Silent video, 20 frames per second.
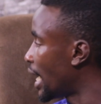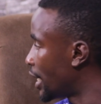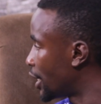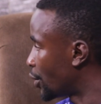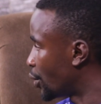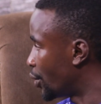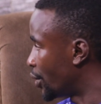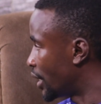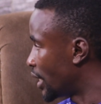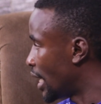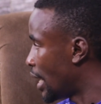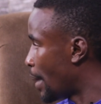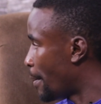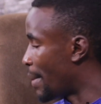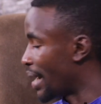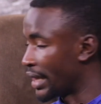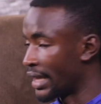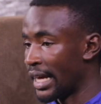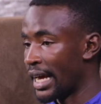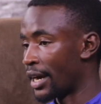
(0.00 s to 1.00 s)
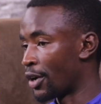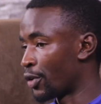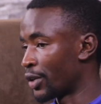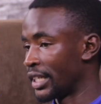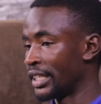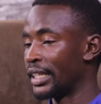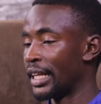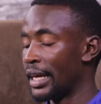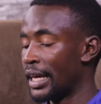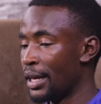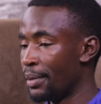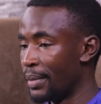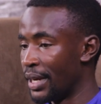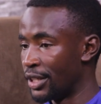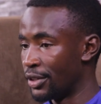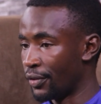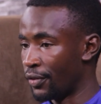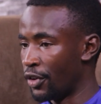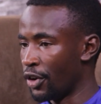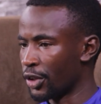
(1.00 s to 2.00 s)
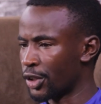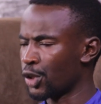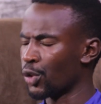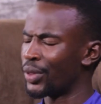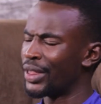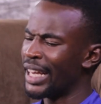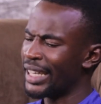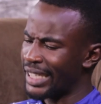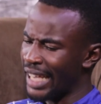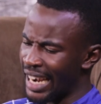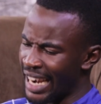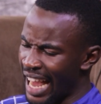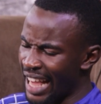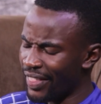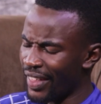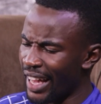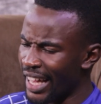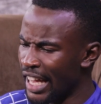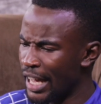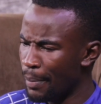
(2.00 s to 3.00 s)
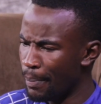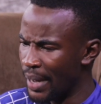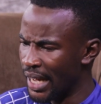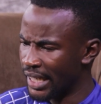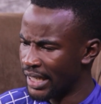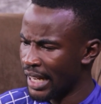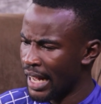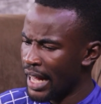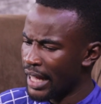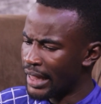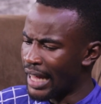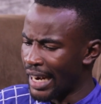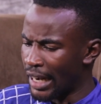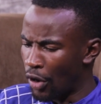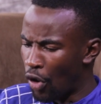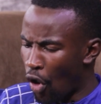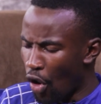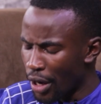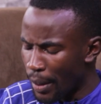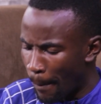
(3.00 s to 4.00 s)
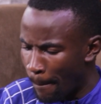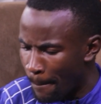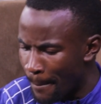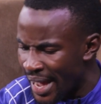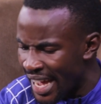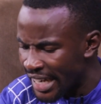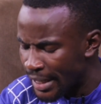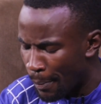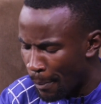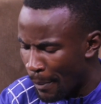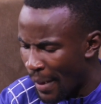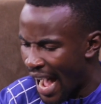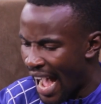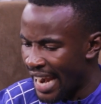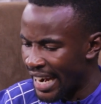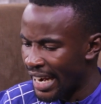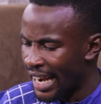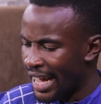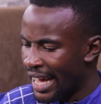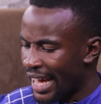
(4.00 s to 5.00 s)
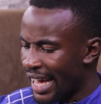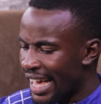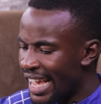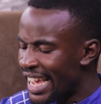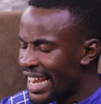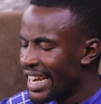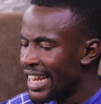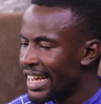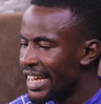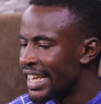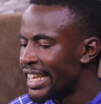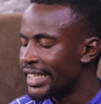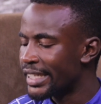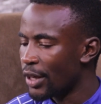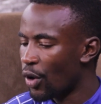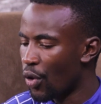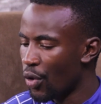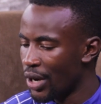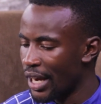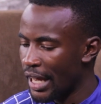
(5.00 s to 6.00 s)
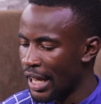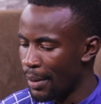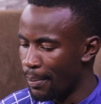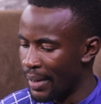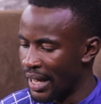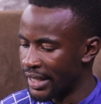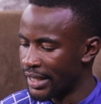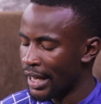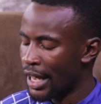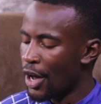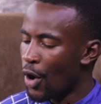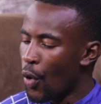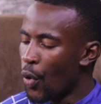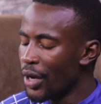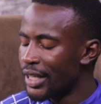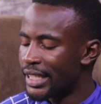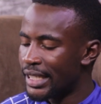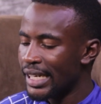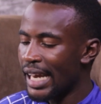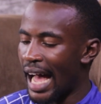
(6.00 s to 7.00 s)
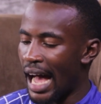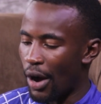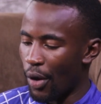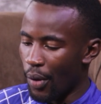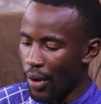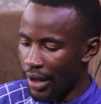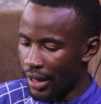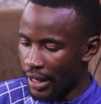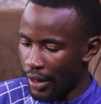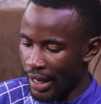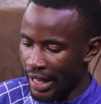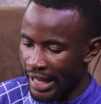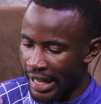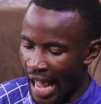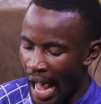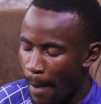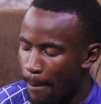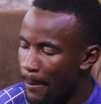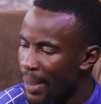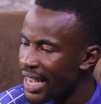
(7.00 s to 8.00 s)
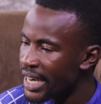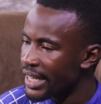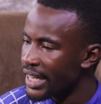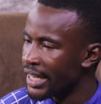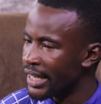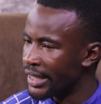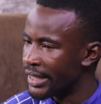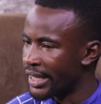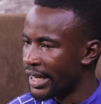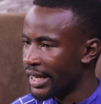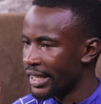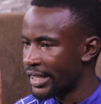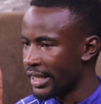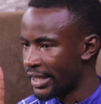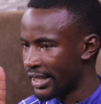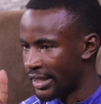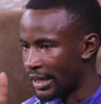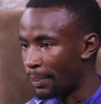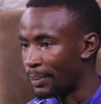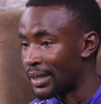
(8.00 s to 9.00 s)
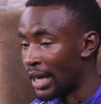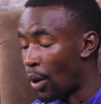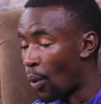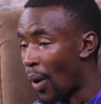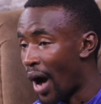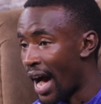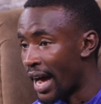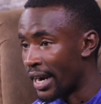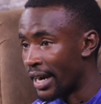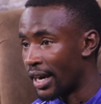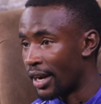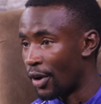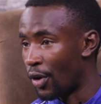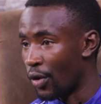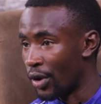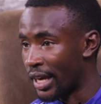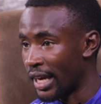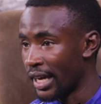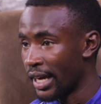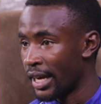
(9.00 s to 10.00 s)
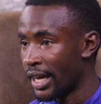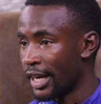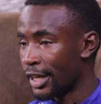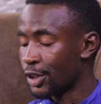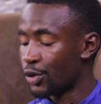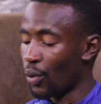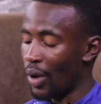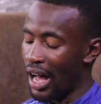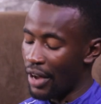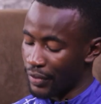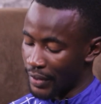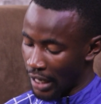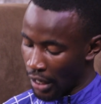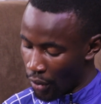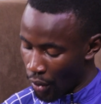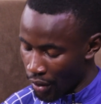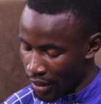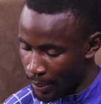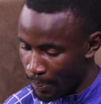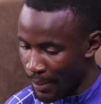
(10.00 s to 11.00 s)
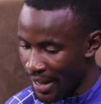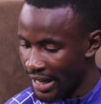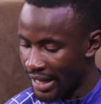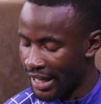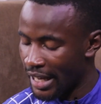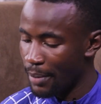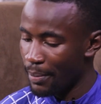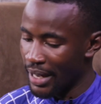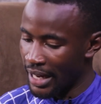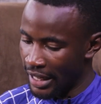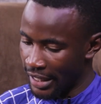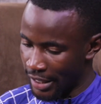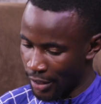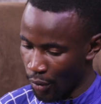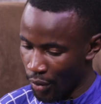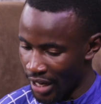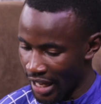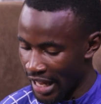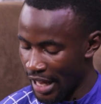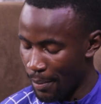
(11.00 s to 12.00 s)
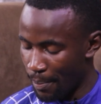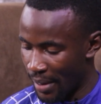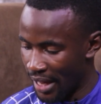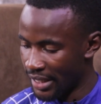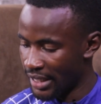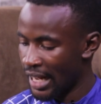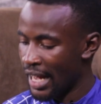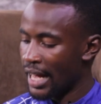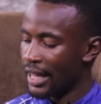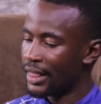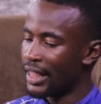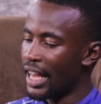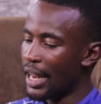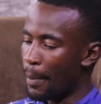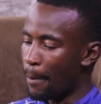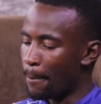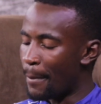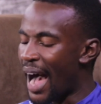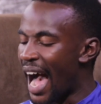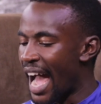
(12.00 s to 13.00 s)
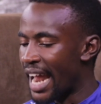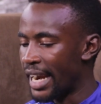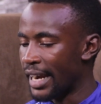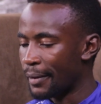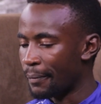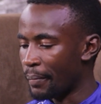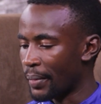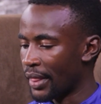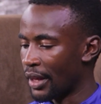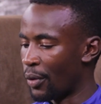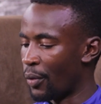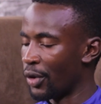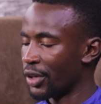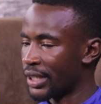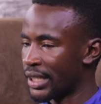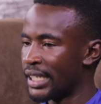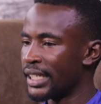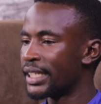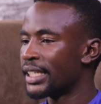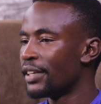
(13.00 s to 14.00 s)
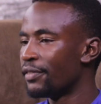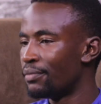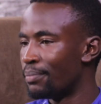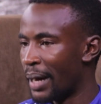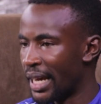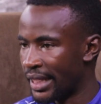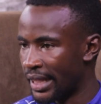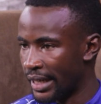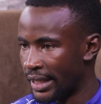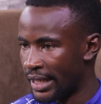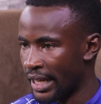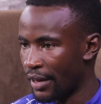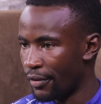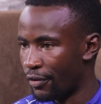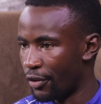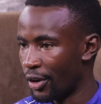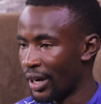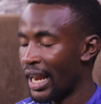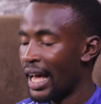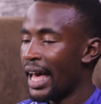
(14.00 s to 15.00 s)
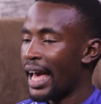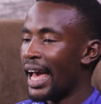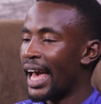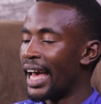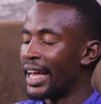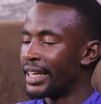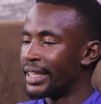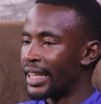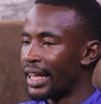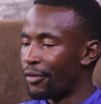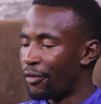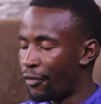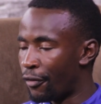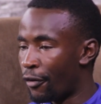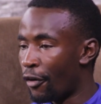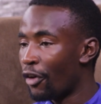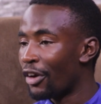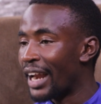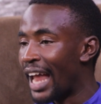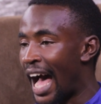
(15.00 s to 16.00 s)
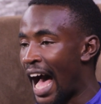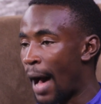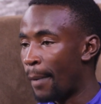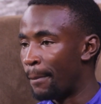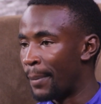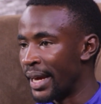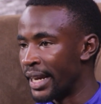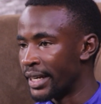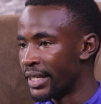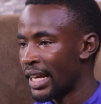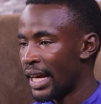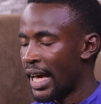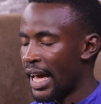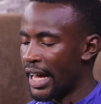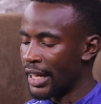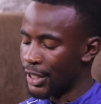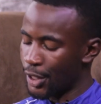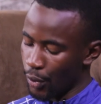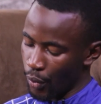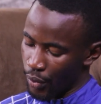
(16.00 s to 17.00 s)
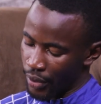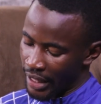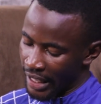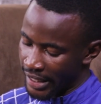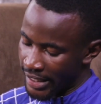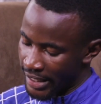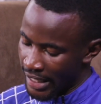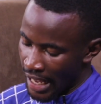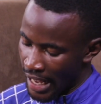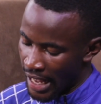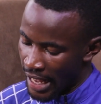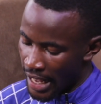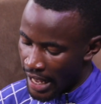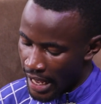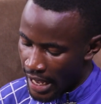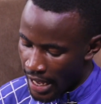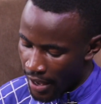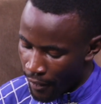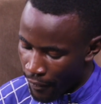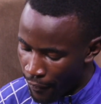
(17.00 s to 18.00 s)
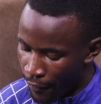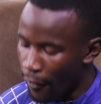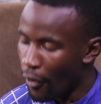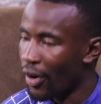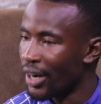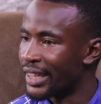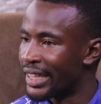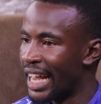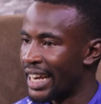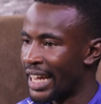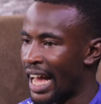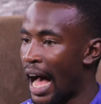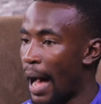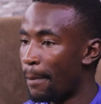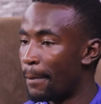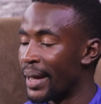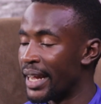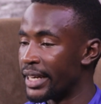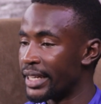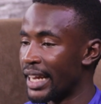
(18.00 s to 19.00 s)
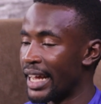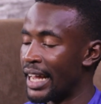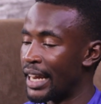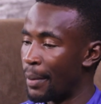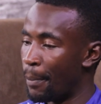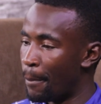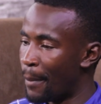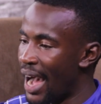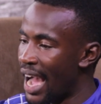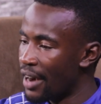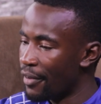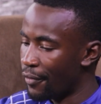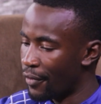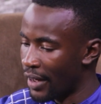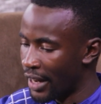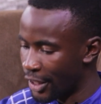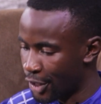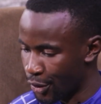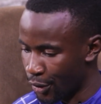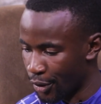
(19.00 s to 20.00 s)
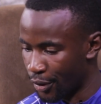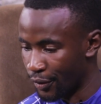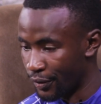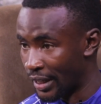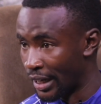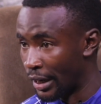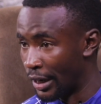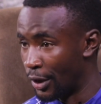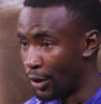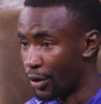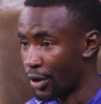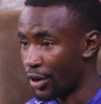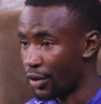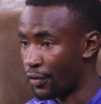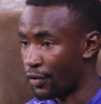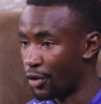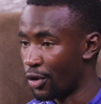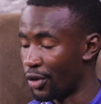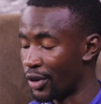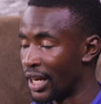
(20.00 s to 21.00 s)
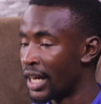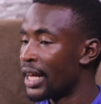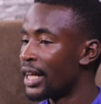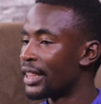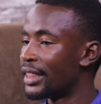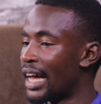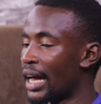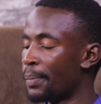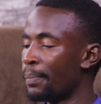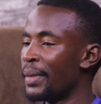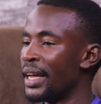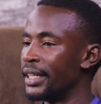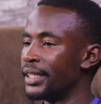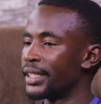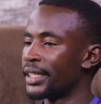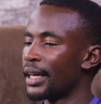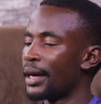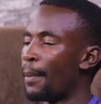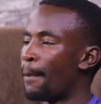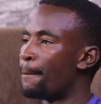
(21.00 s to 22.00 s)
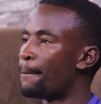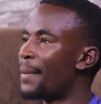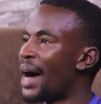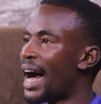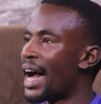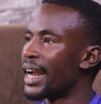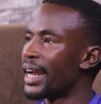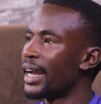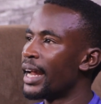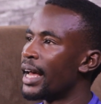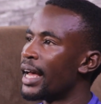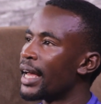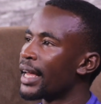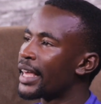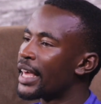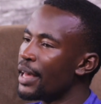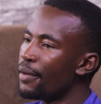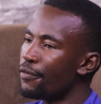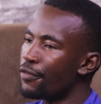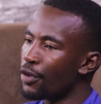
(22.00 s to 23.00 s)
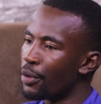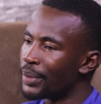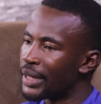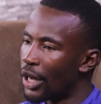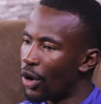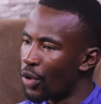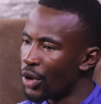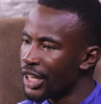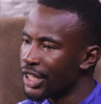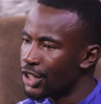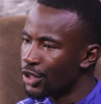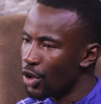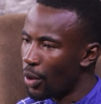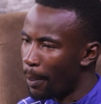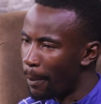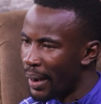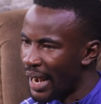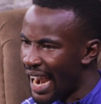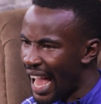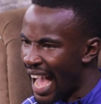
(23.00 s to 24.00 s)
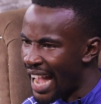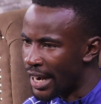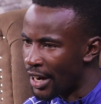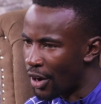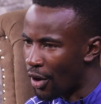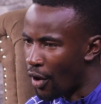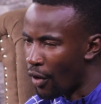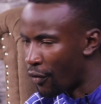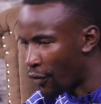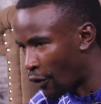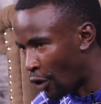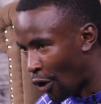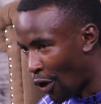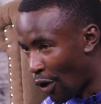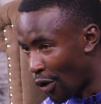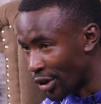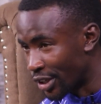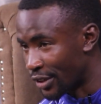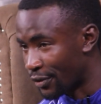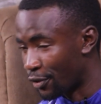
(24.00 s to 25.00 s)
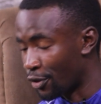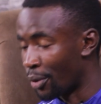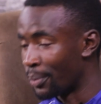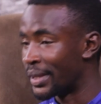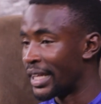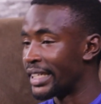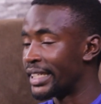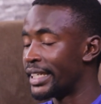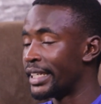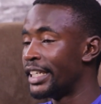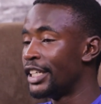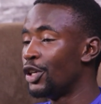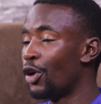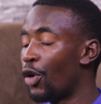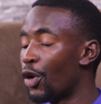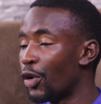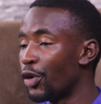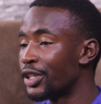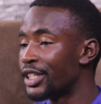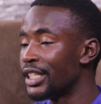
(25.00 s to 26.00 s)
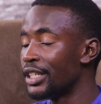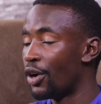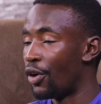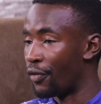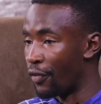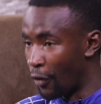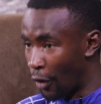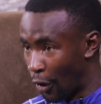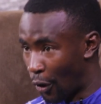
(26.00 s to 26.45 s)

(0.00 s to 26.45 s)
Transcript: childhood, but they are not in the image of God. So there's another image that God made man in his own image, which now it happened in Genesis chapter 1. Okay? So after God made him in his own image, then man was deceived by the devil and the fall happened. And so there's a fall that happened and man fell short of the glory of God. That means man came from the original plan of God, from the genealogy of